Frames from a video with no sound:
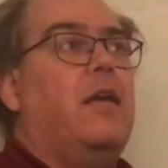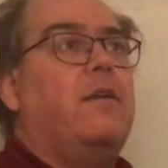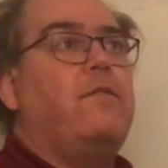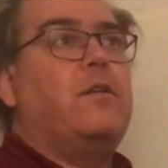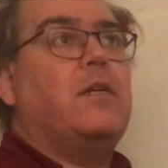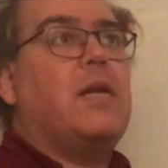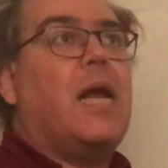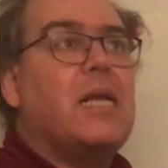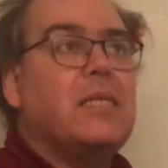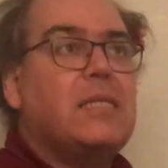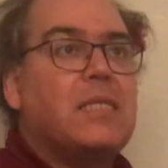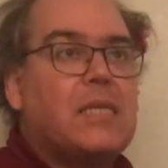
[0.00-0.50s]
If
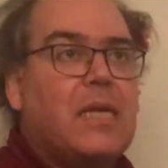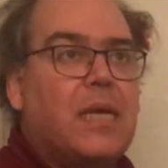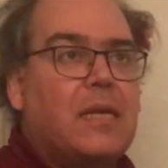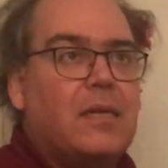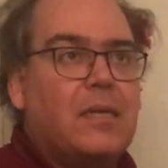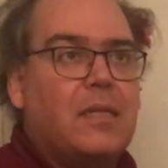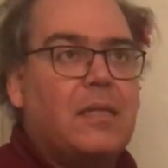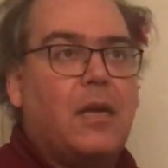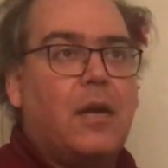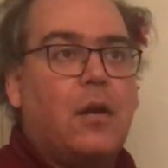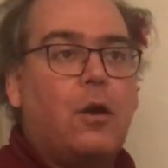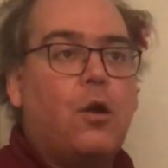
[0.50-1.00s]
you're not
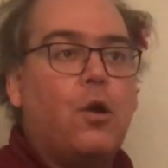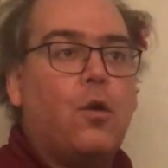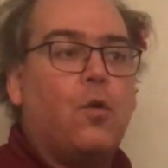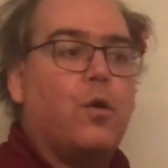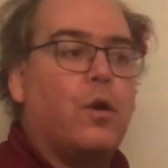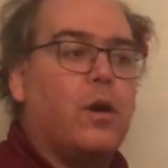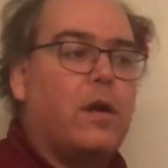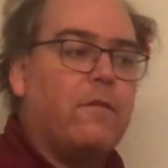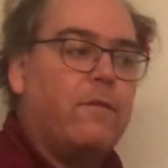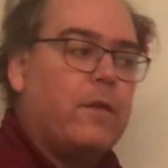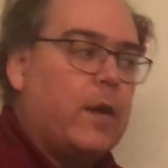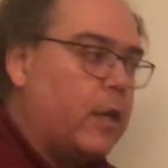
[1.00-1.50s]
standing there
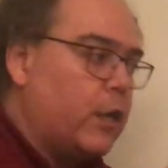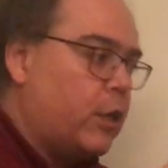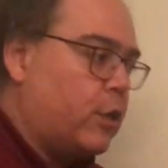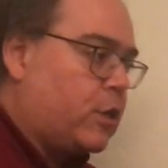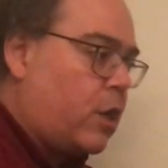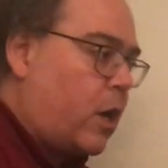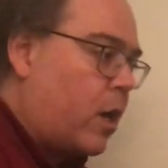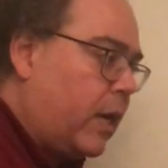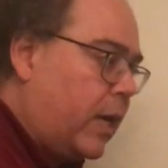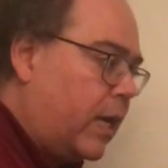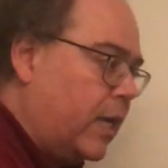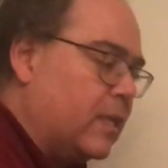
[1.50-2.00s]
or if you're
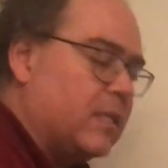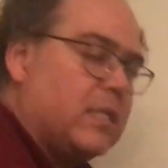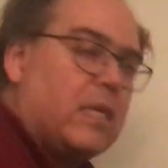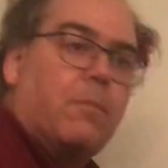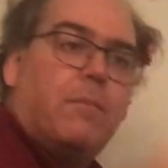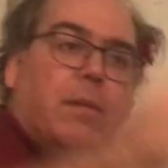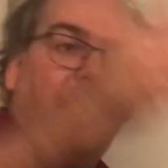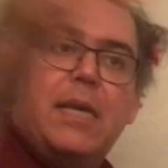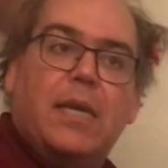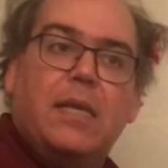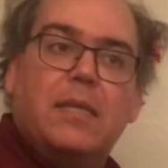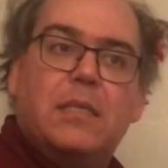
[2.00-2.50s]
talking to
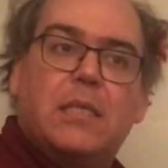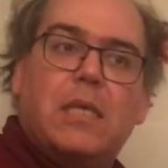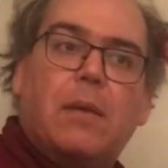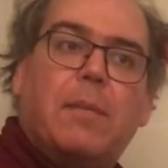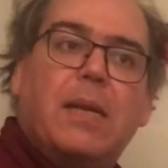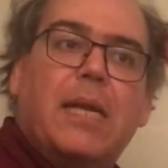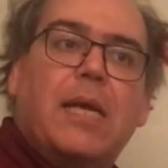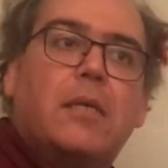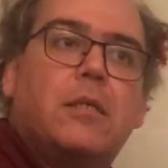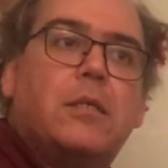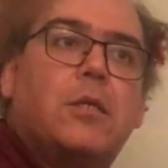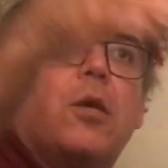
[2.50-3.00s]
somebody and
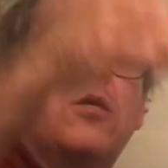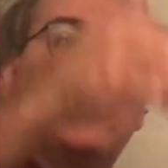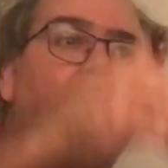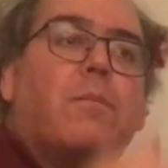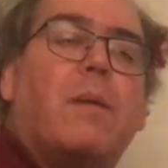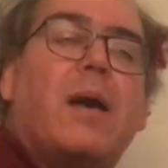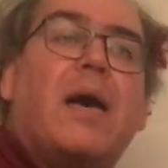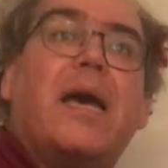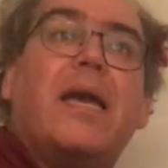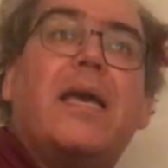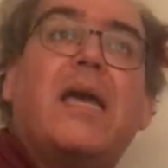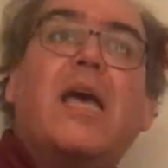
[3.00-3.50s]
somebody else goes
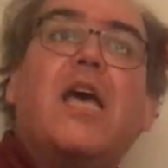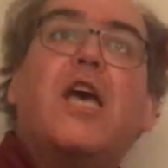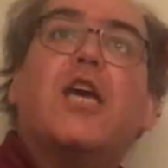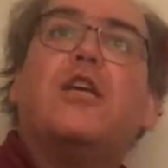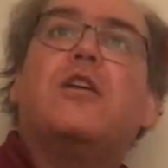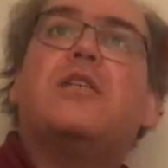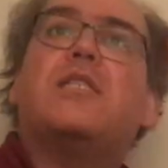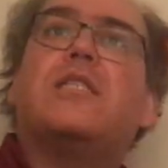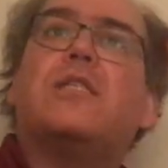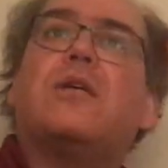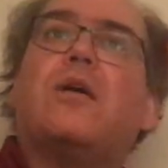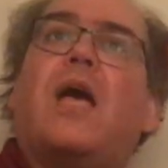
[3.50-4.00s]
by,
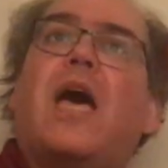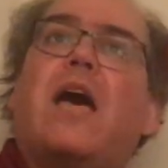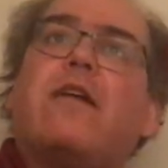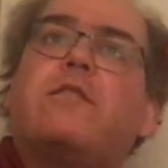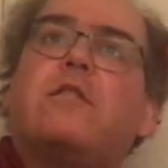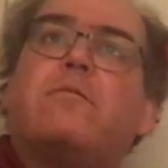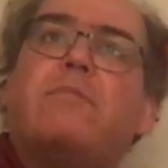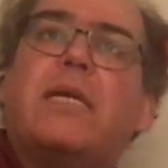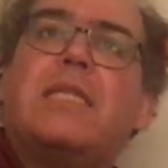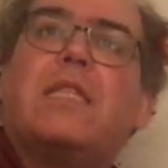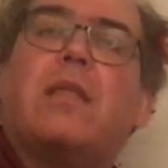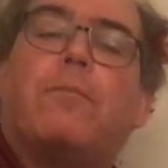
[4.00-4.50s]
you still
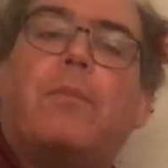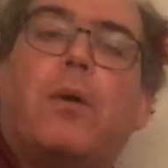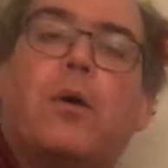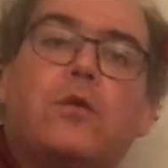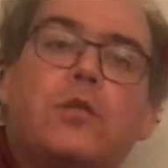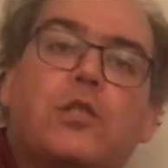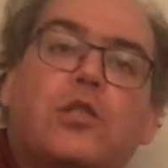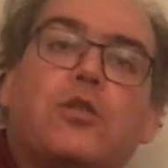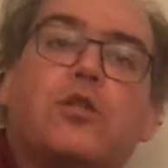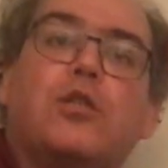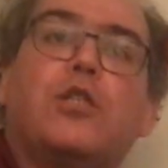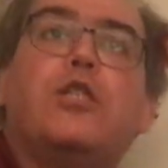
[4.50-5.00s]
have to make the
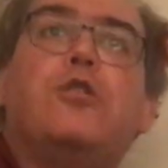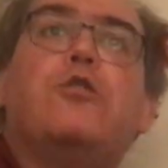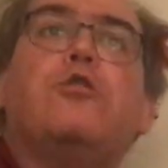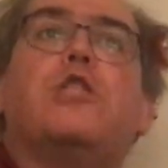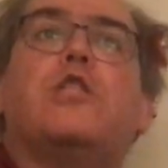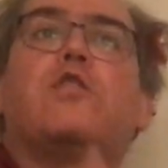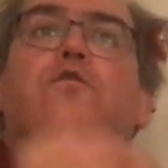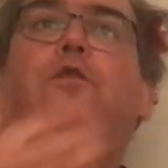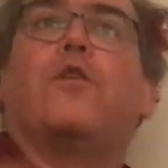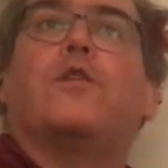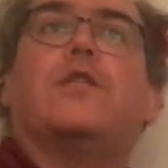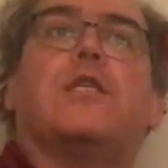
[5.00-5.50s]
poster
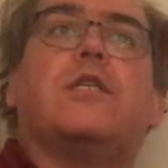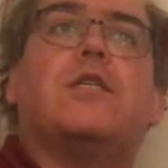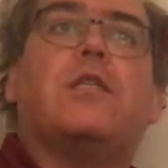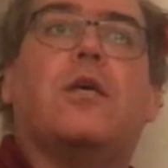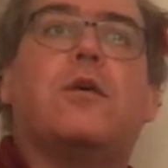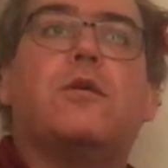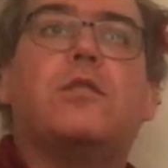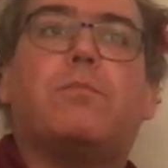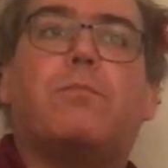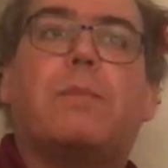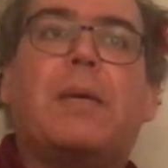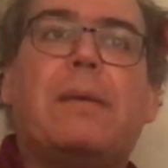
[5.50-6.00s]
useful to
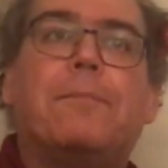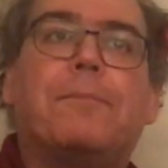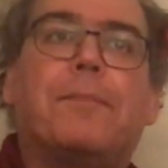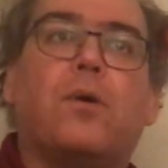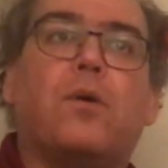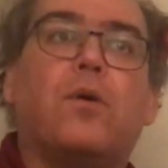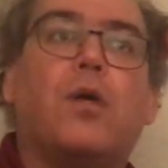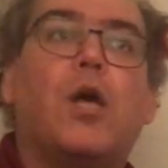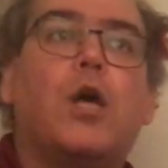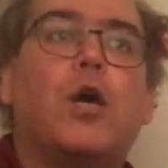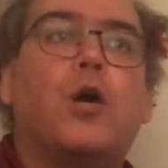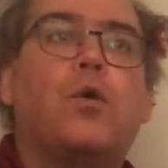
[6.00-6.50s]
those
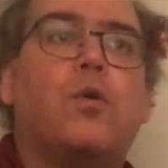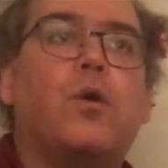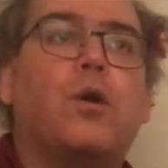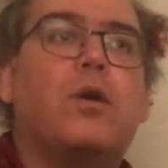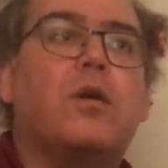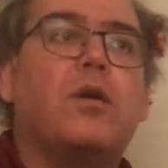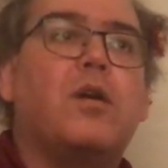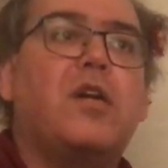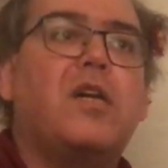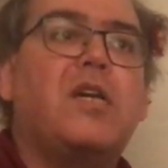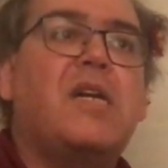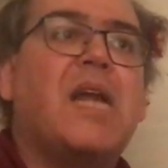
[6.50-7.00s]
people who
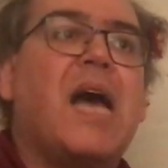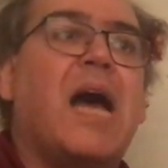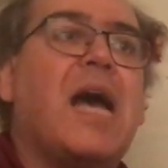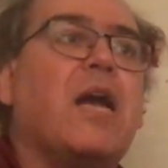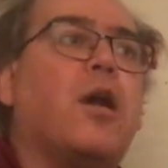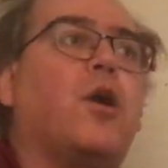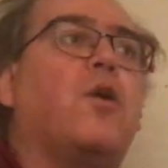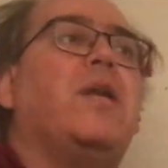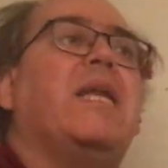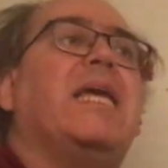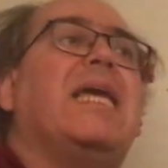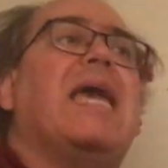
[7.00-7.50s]
are
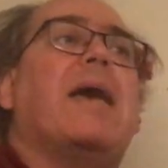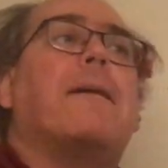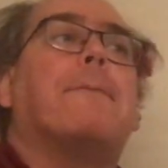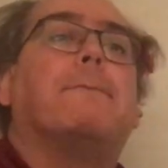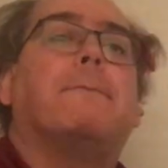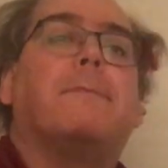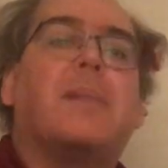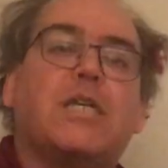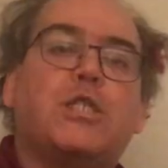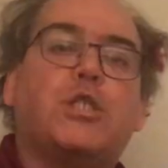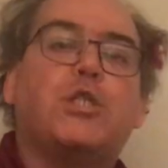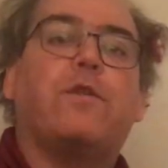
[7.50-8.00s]
not going to
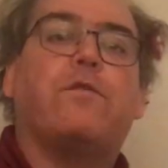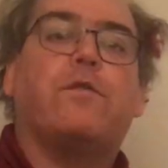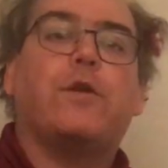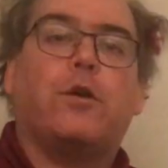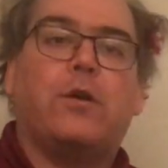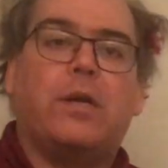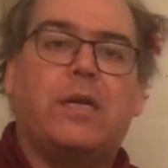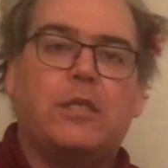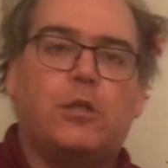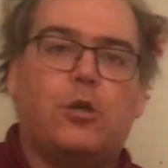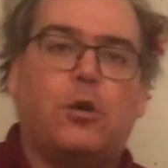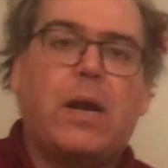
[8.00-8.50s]
get much of
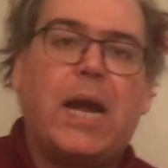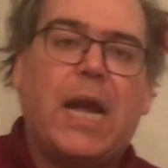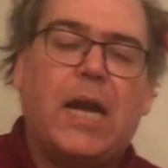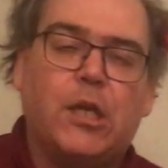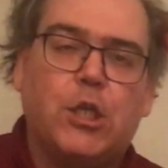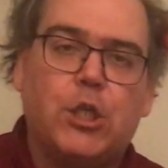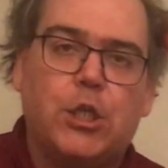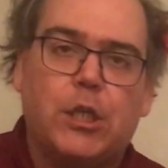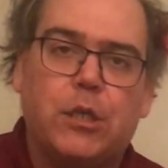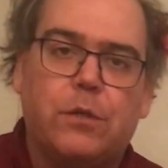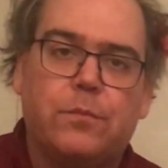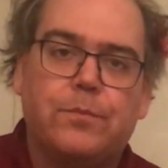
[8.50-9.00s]
your
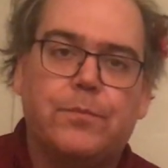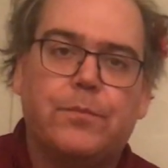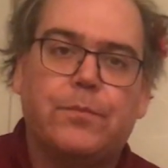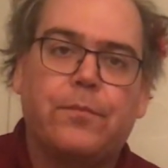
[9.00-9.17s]
interaction.